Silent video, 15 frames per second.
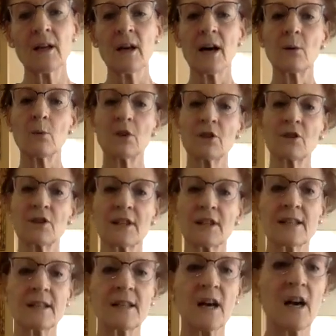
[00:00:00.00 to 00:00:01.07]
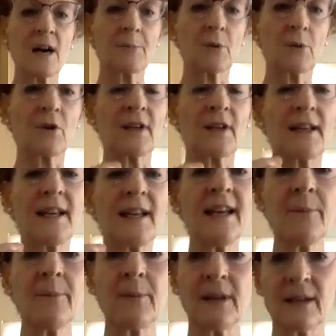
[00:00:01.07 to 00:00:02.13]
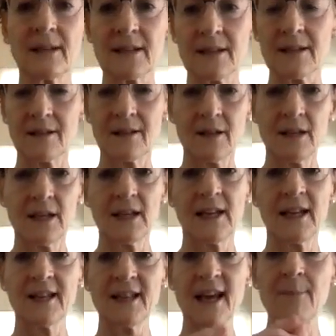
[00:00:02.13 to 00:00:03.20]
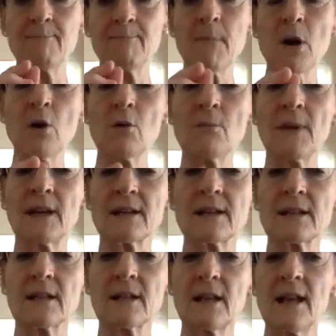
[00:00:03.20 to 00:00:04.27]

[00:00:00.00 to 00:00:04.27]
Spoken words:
I want you to stop or inhibit in that moment,